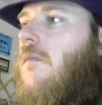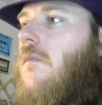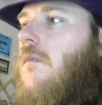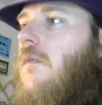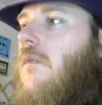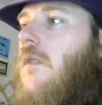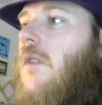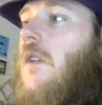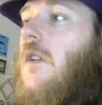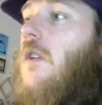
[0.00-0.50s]

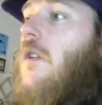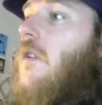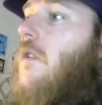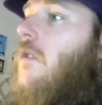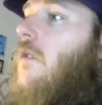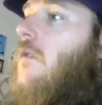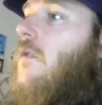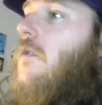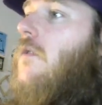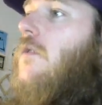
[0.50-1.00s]

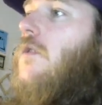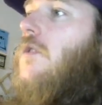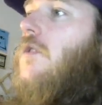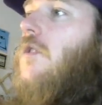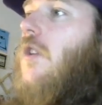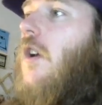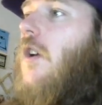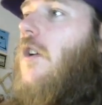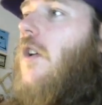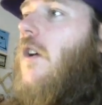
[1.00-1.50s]

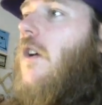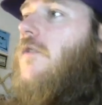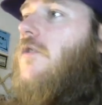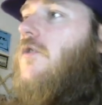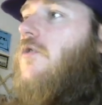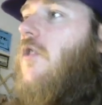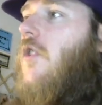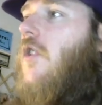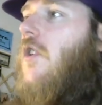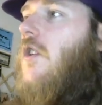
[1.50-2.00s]
starting off
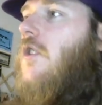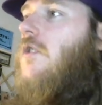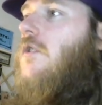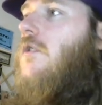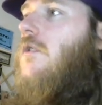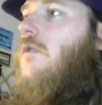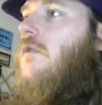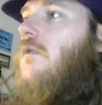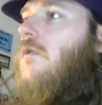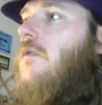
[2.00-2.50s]
strong.
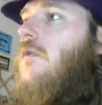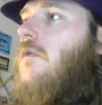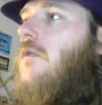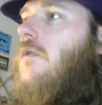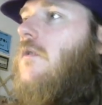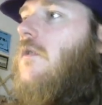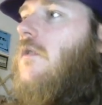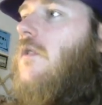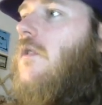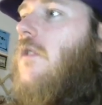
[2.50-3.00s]

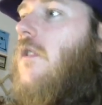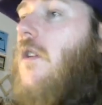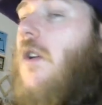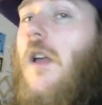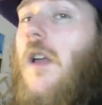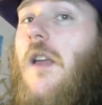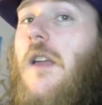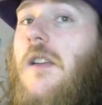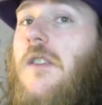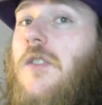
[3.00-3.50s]

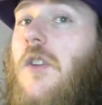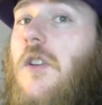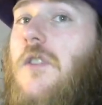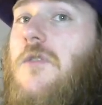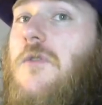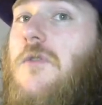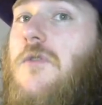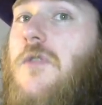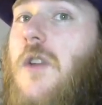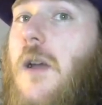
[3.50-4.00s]
It's
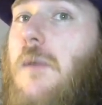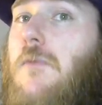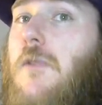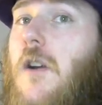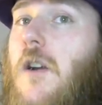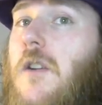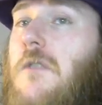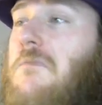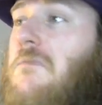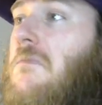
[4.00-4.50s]
also a trap
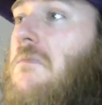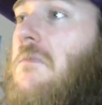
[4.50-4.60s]
card.